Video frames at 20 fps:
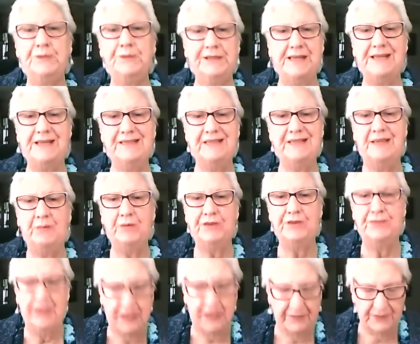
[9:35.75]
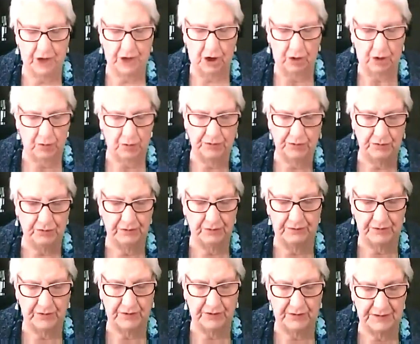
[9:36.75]
plenty within the whole
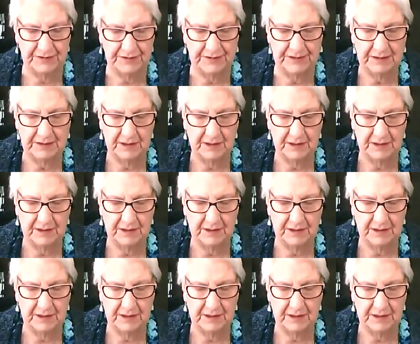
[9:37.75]
universe